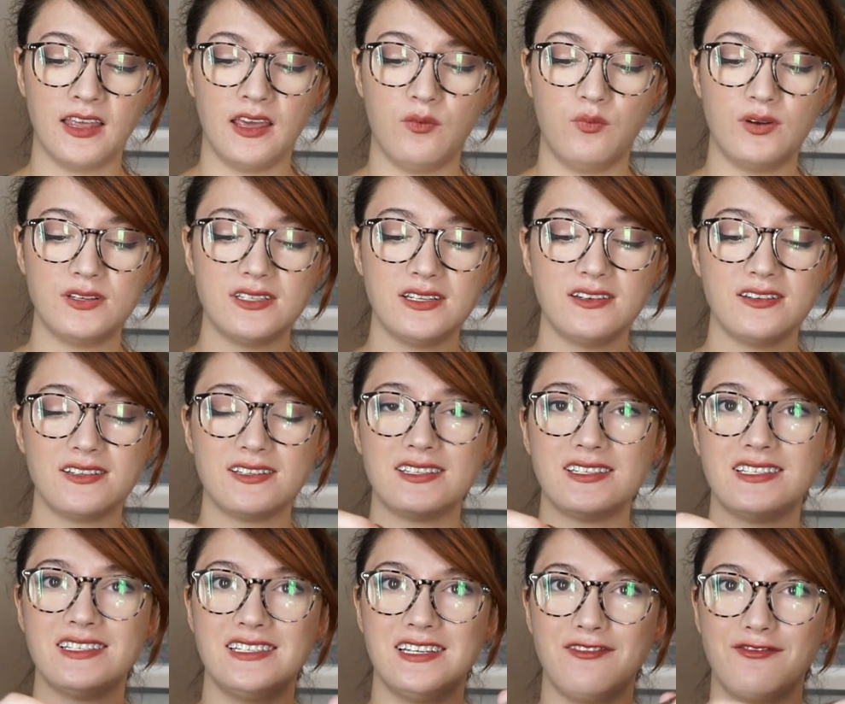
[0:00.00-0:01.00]
it wasn't
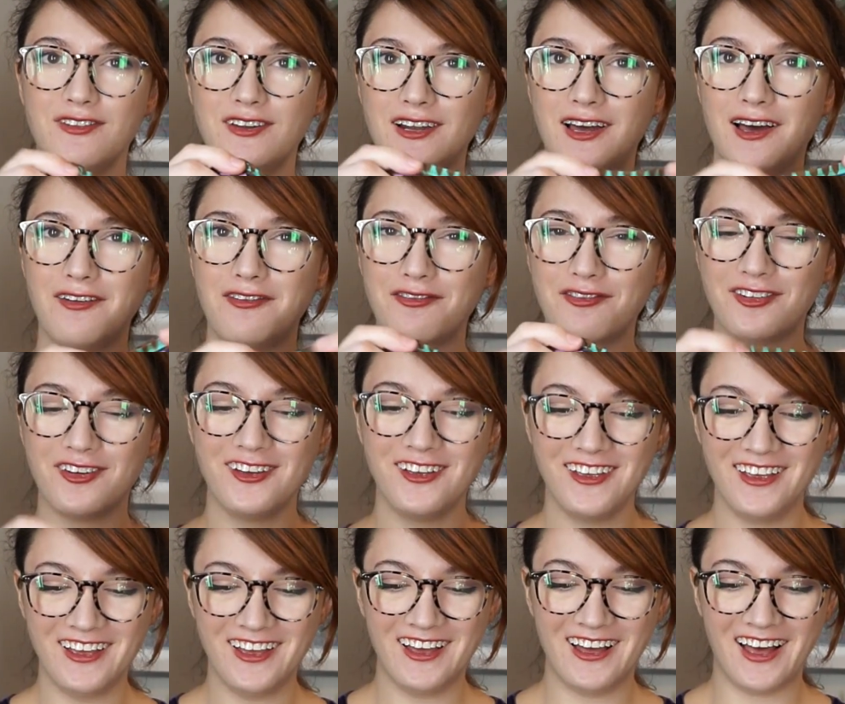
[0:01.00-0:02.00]
stiff enough.
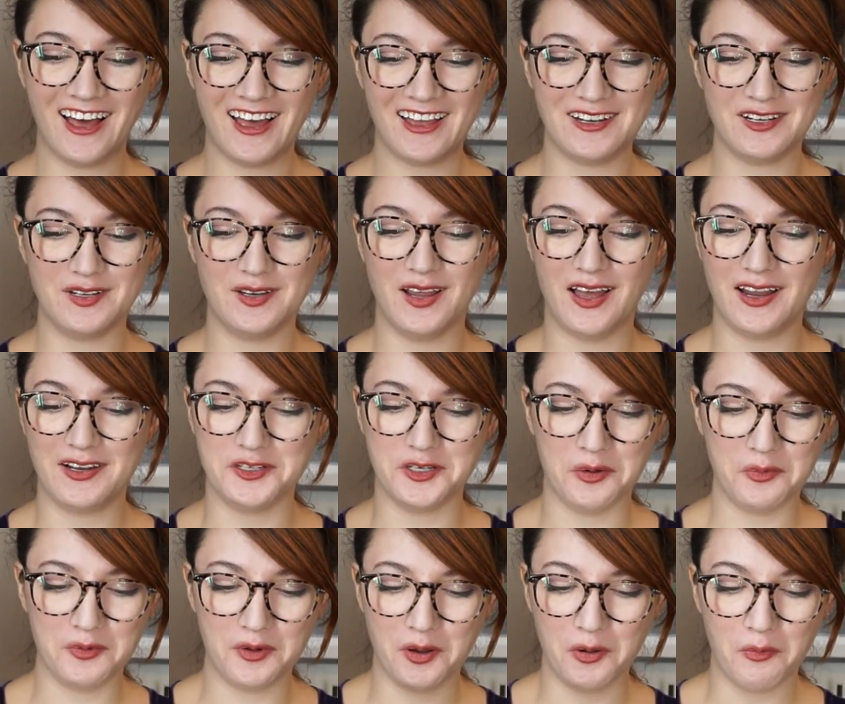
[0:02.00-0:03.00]
I
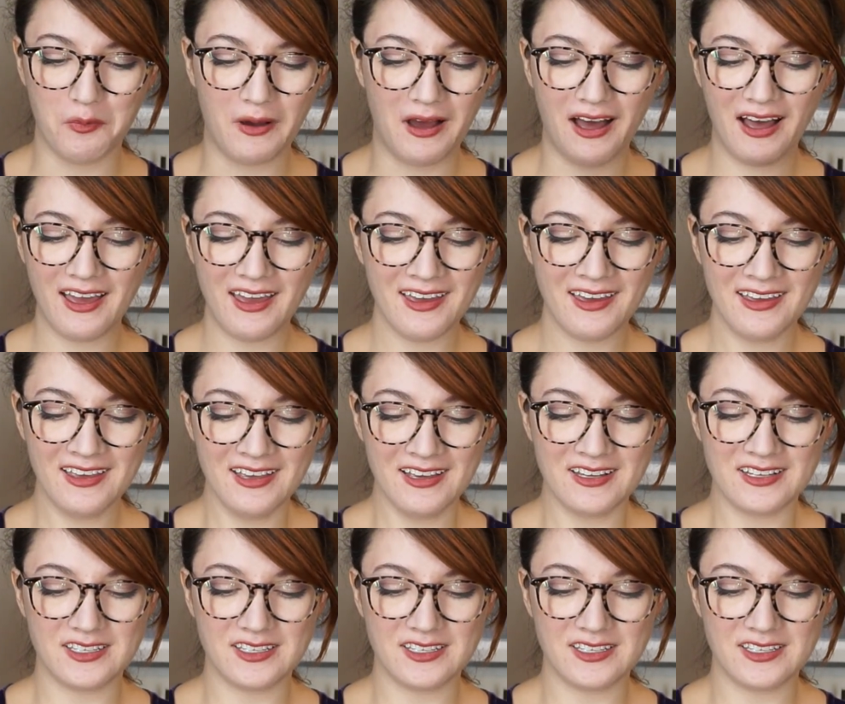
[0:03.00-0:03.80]
don't know why.